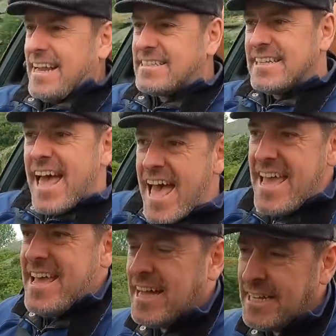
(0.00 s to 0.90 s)
Now
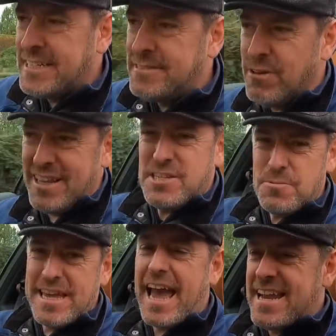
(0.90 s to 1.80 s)
today, well this
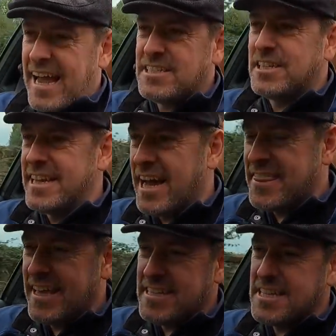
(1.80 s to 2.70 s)
weekend actually, I
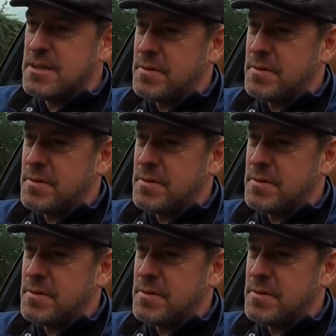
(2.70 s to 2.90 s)
think is going to